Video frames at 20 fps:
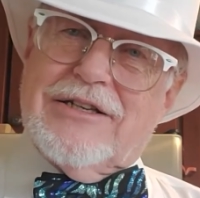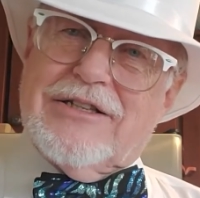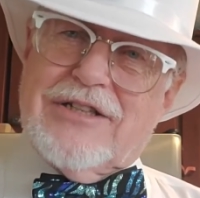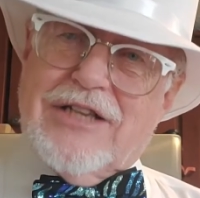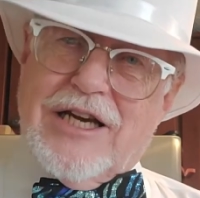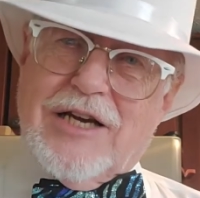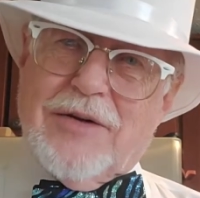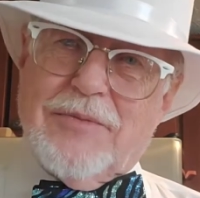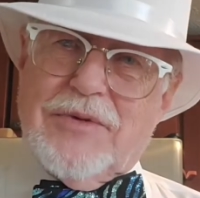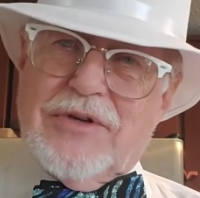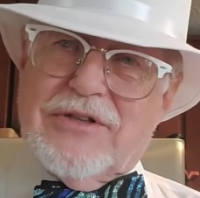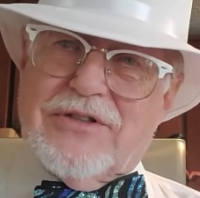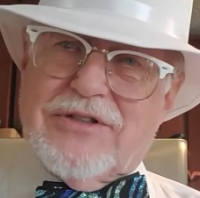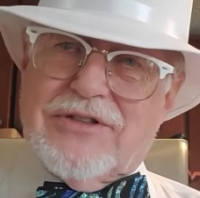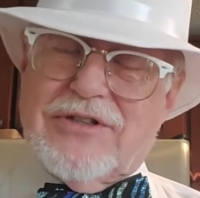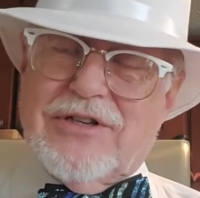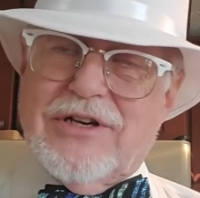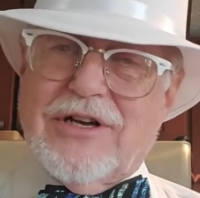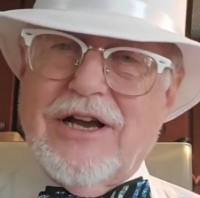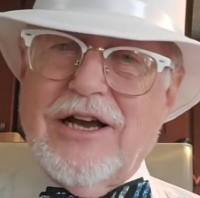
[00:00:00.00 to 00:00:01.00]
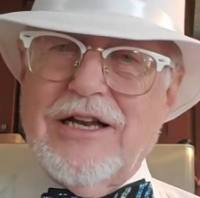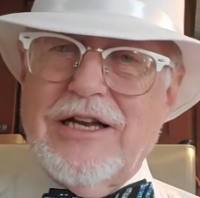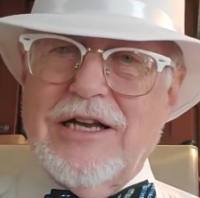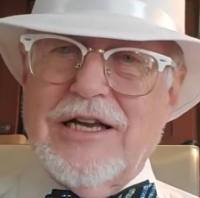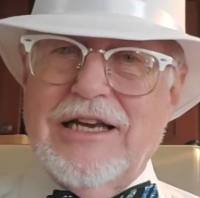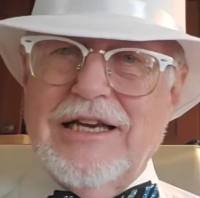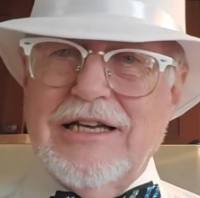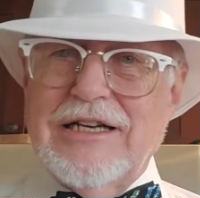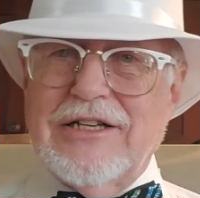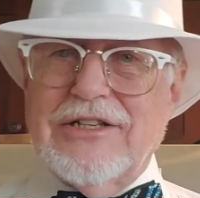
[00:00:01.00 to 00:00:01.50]
segments to kind
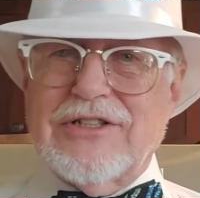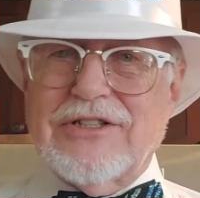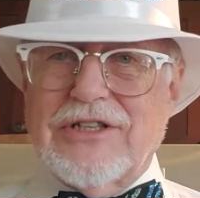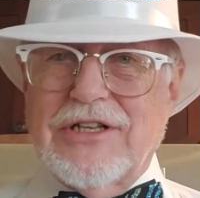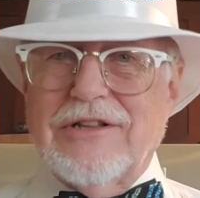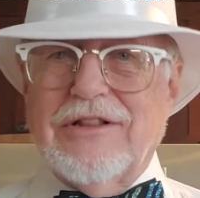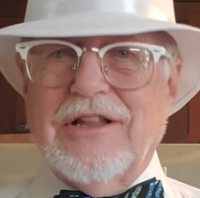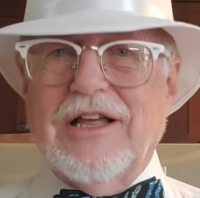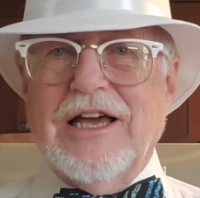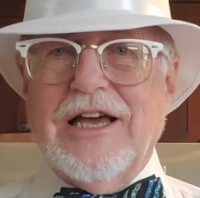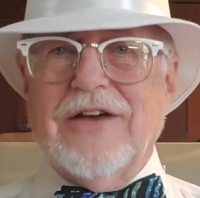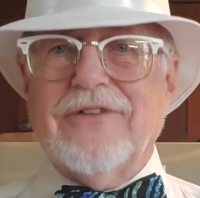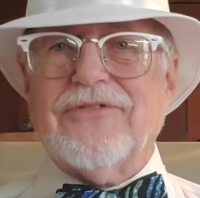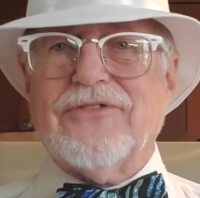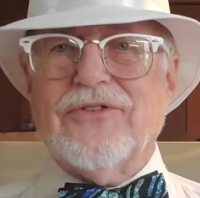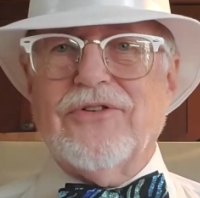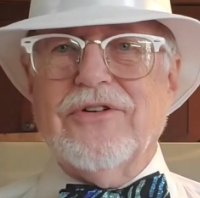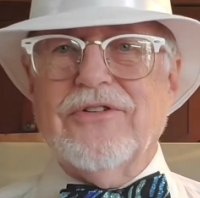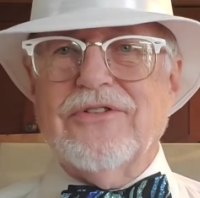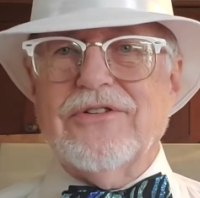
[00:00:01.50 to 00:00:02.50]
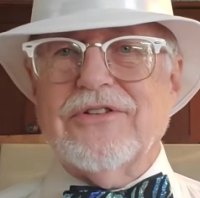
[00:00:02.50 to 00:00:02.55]
of get us to laugh during